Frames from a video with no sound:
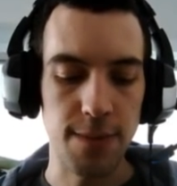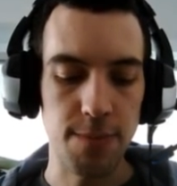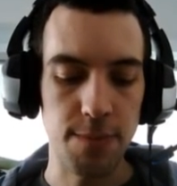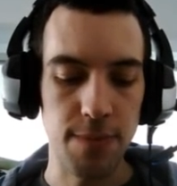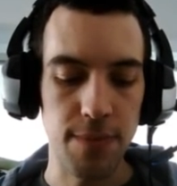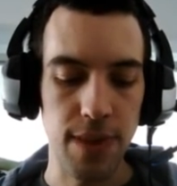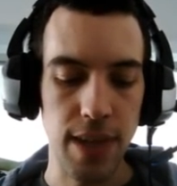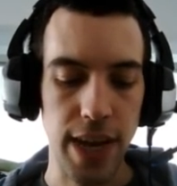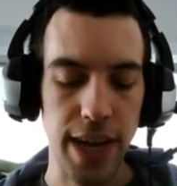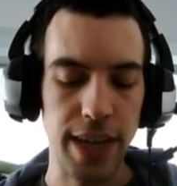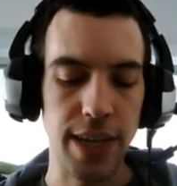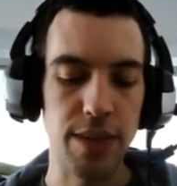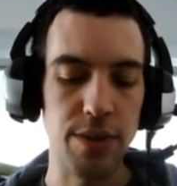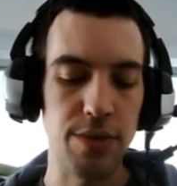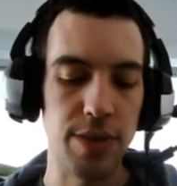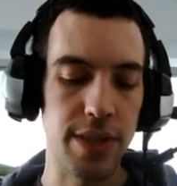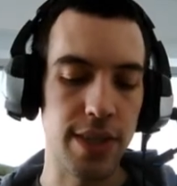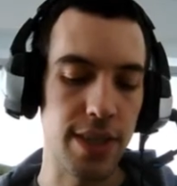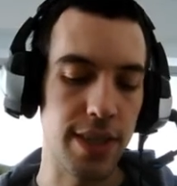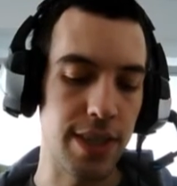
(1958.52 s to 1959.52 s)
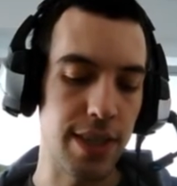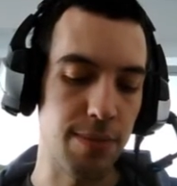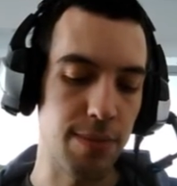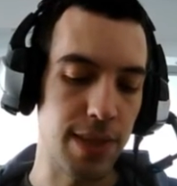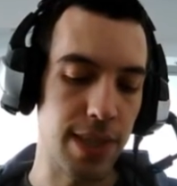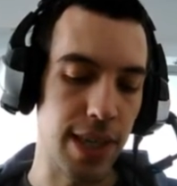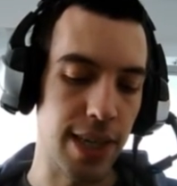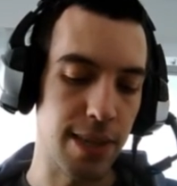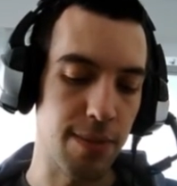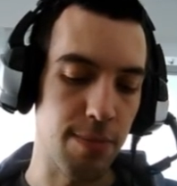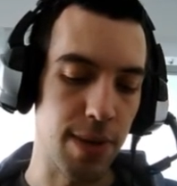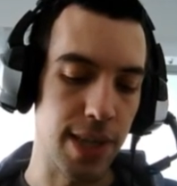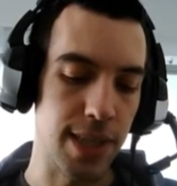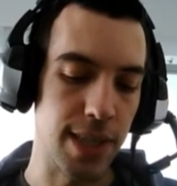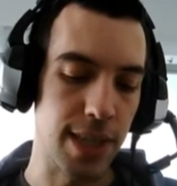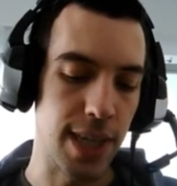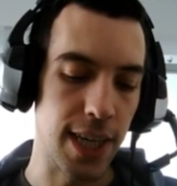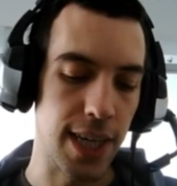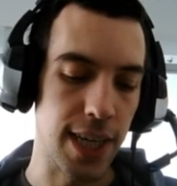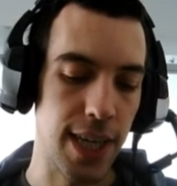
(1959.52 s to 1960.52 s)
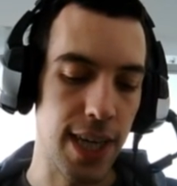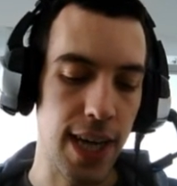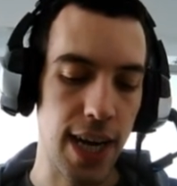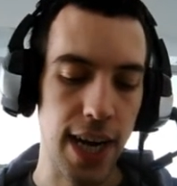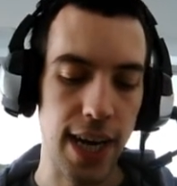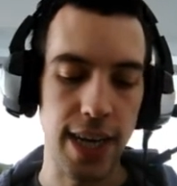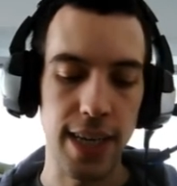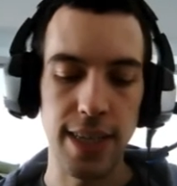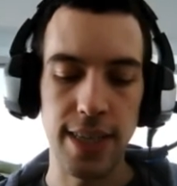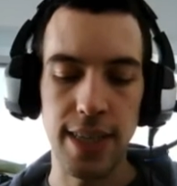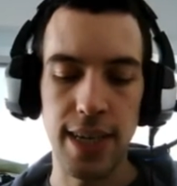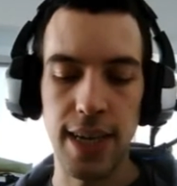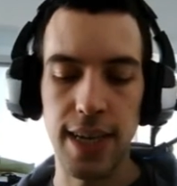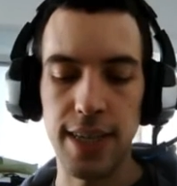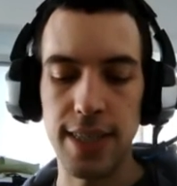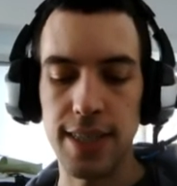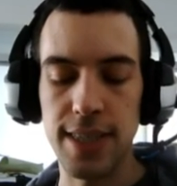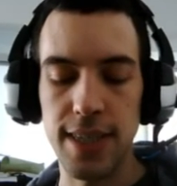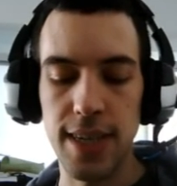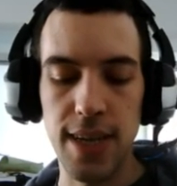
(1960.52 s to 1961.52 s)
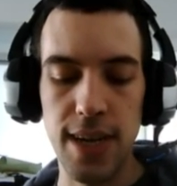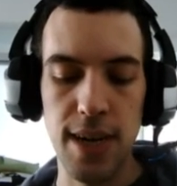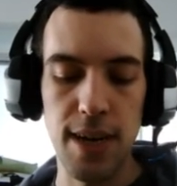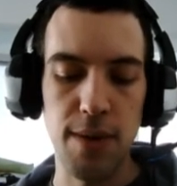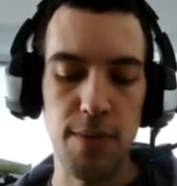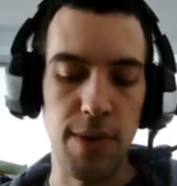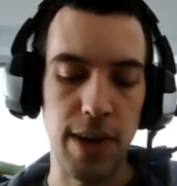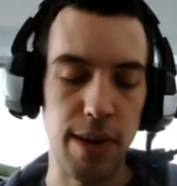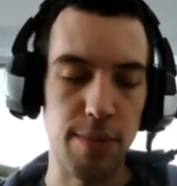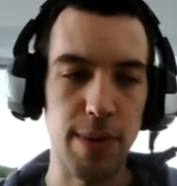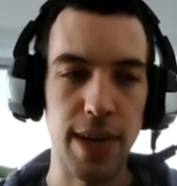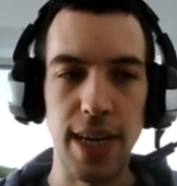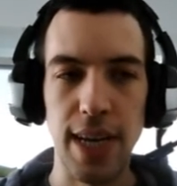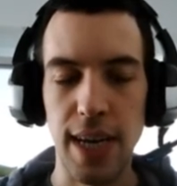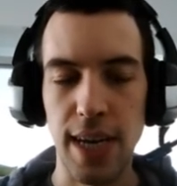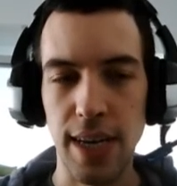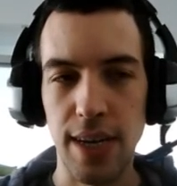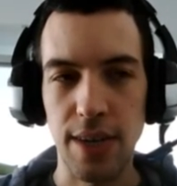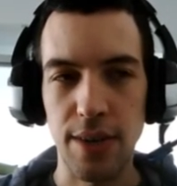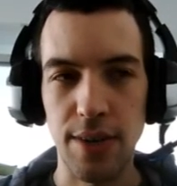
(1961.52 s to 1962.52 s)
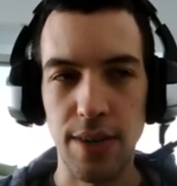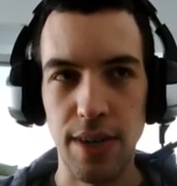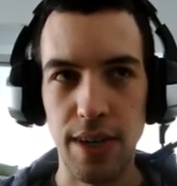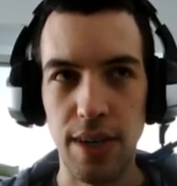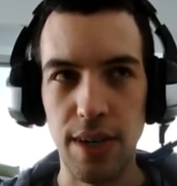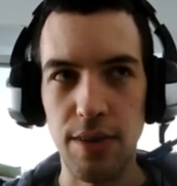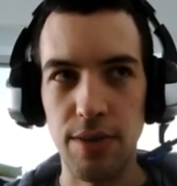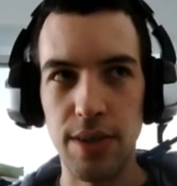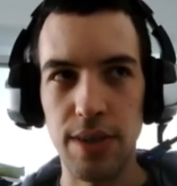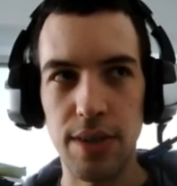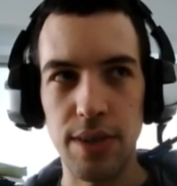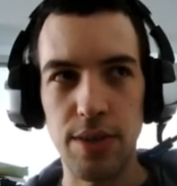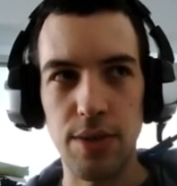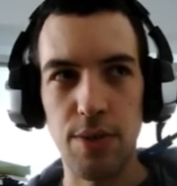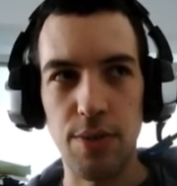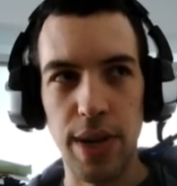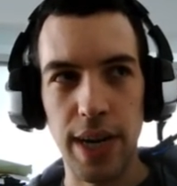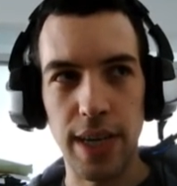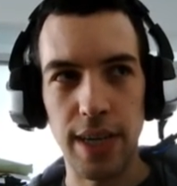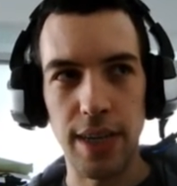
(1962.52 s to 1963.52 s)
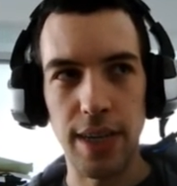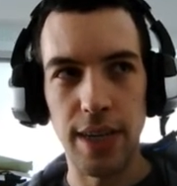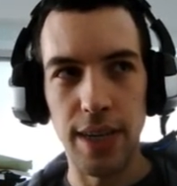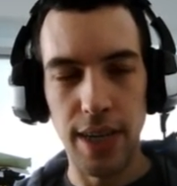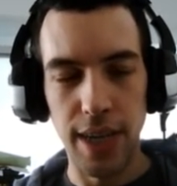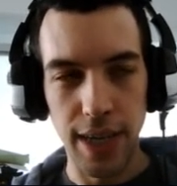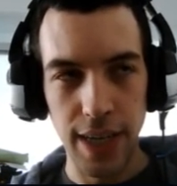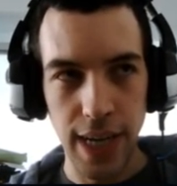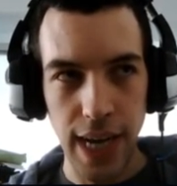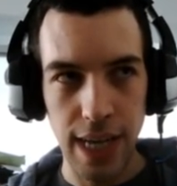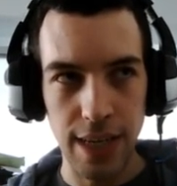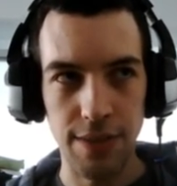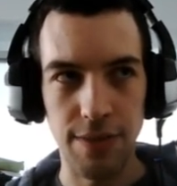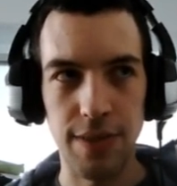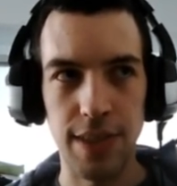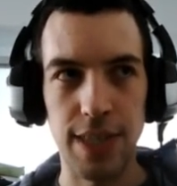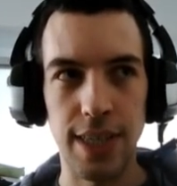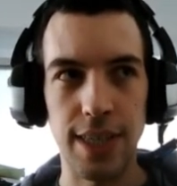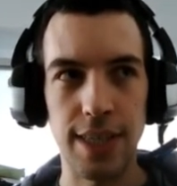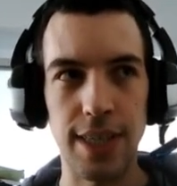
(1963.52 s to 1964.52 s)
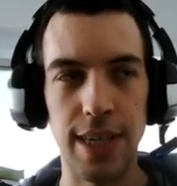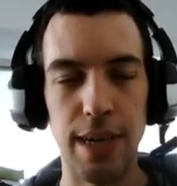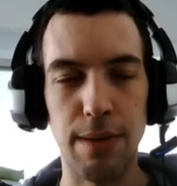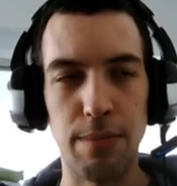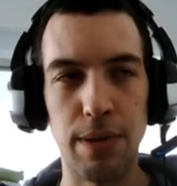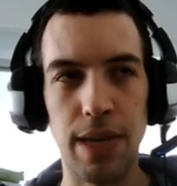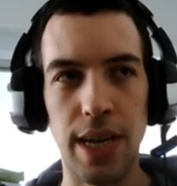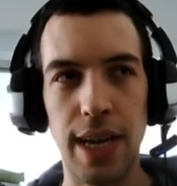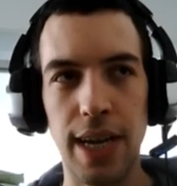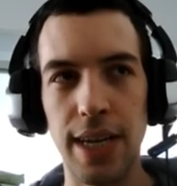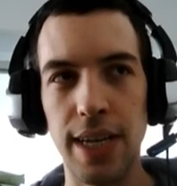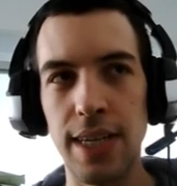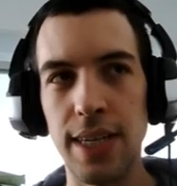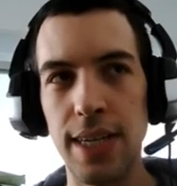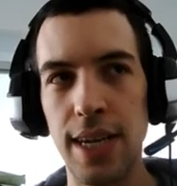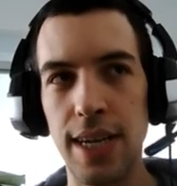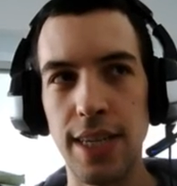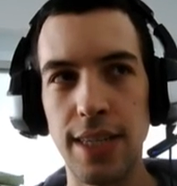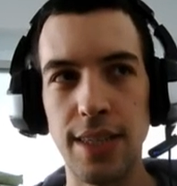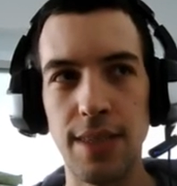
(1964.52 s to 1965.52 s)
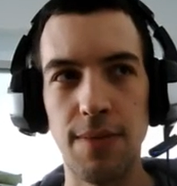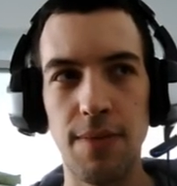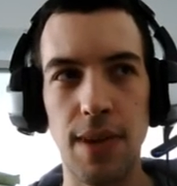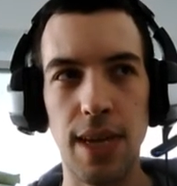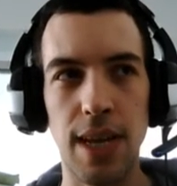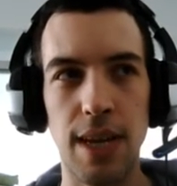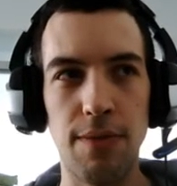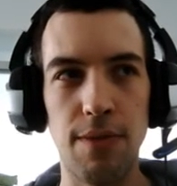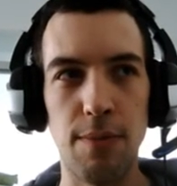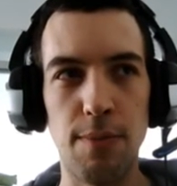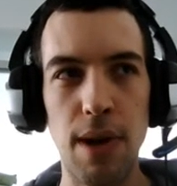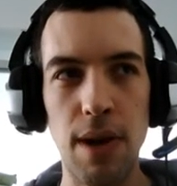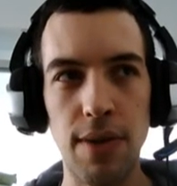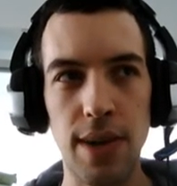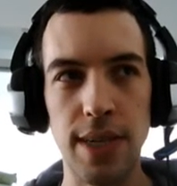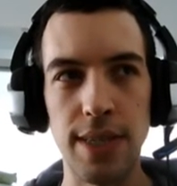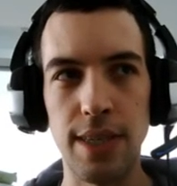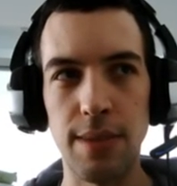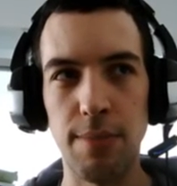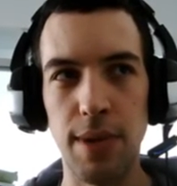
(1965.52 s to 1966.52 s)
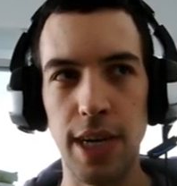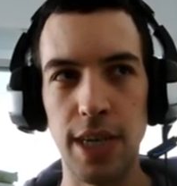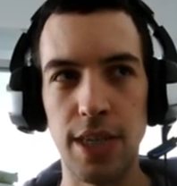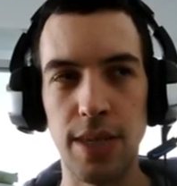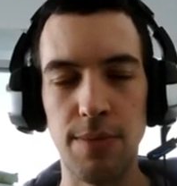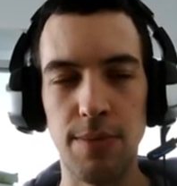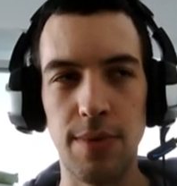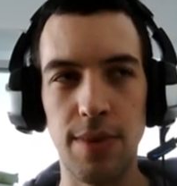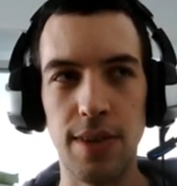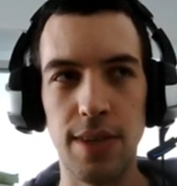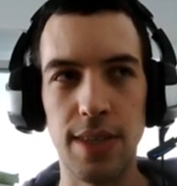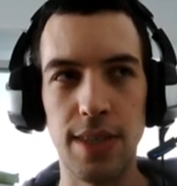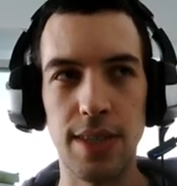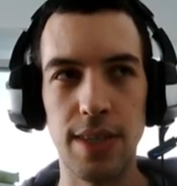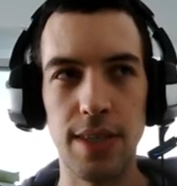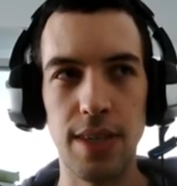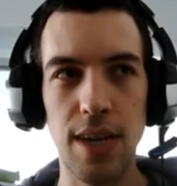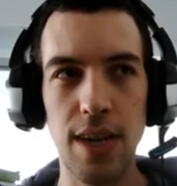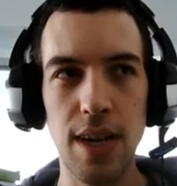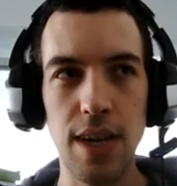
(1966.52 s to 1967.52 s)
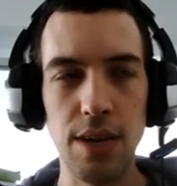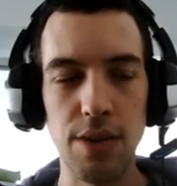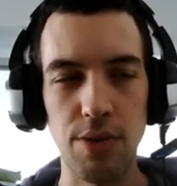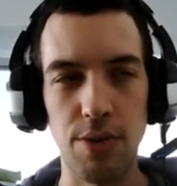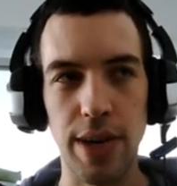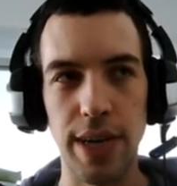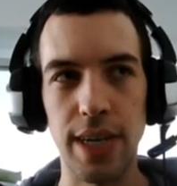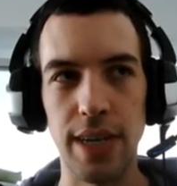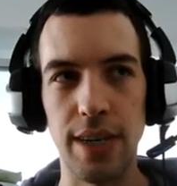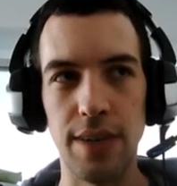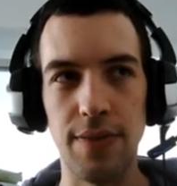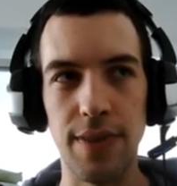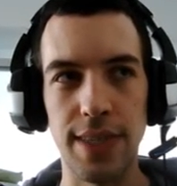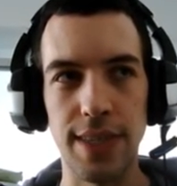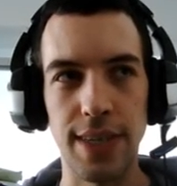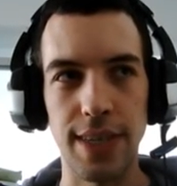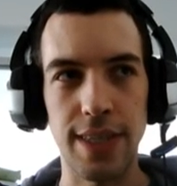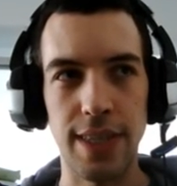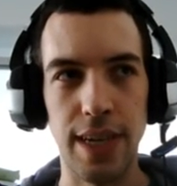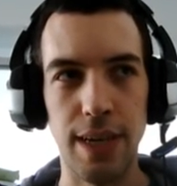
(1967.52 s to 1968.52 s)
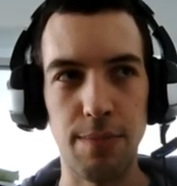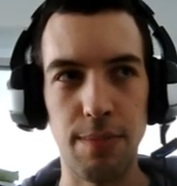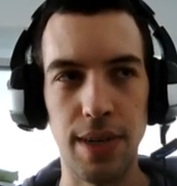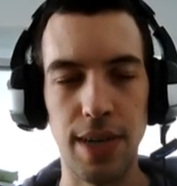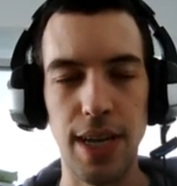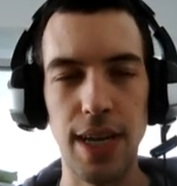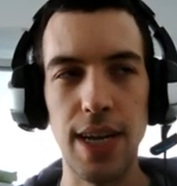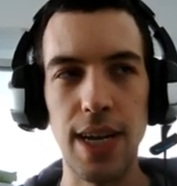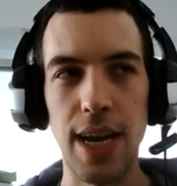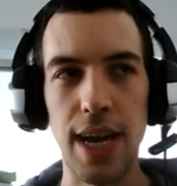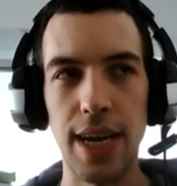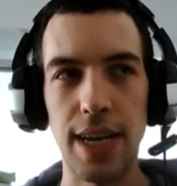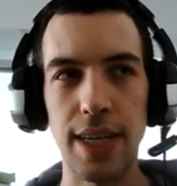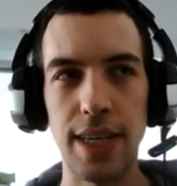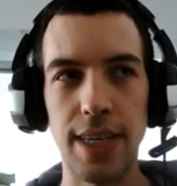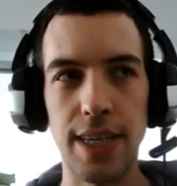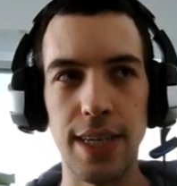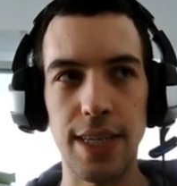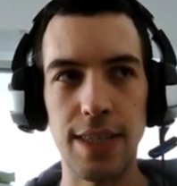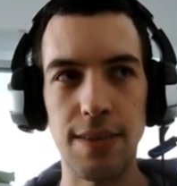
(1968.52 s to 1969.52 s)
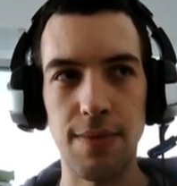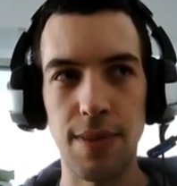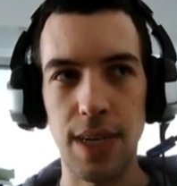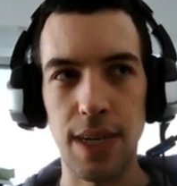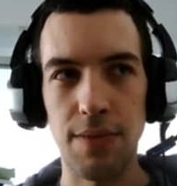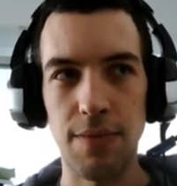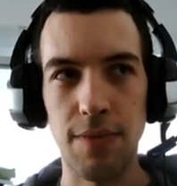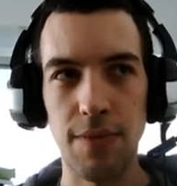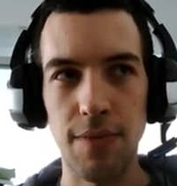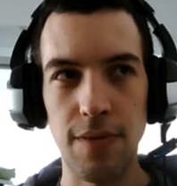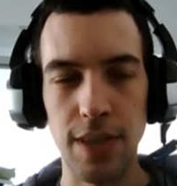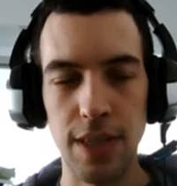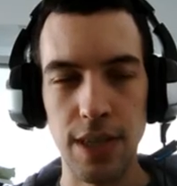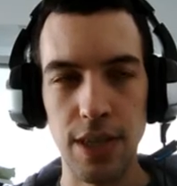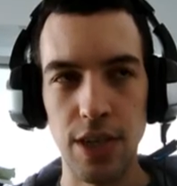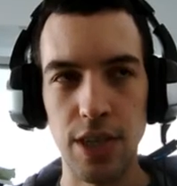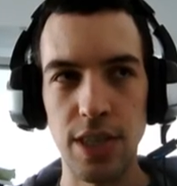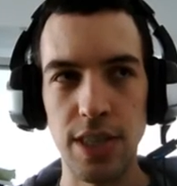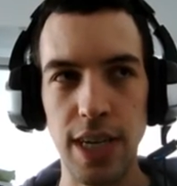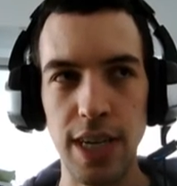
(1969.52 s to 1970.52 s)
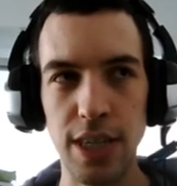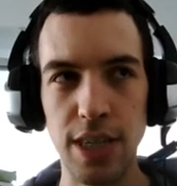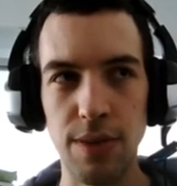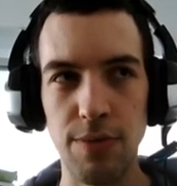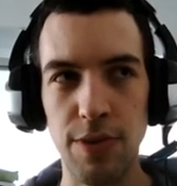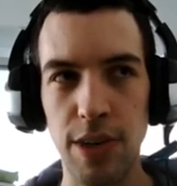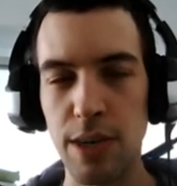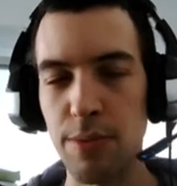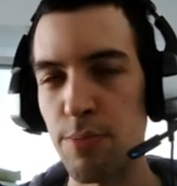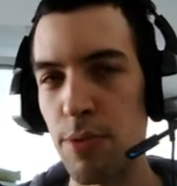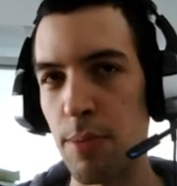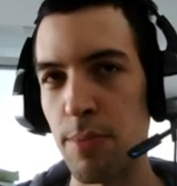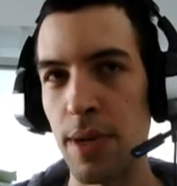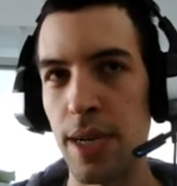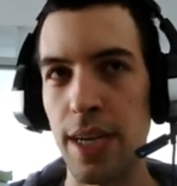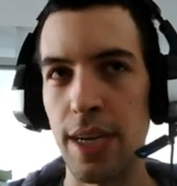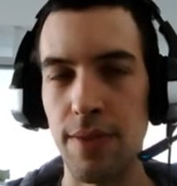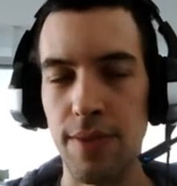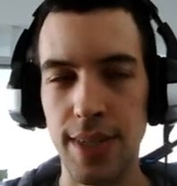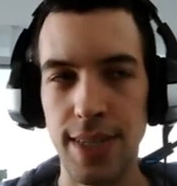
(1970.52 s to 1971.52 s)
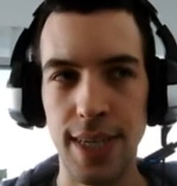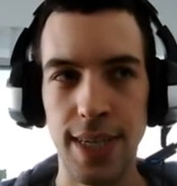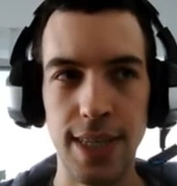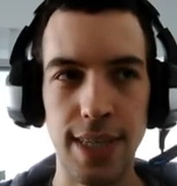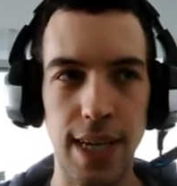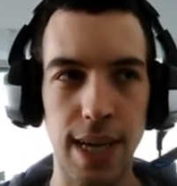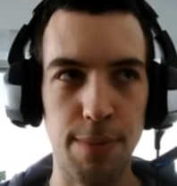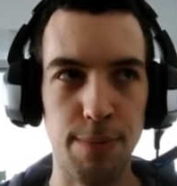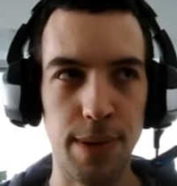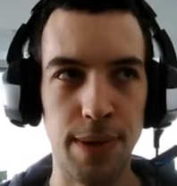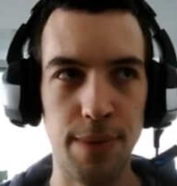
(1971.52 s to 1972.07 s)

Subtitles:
I can do a systems test basically. I can test whether my data got loaded correctly in case of this example. I can test whether the power estimation was correctly in this example. I can test whether the visualization worked properly in this example.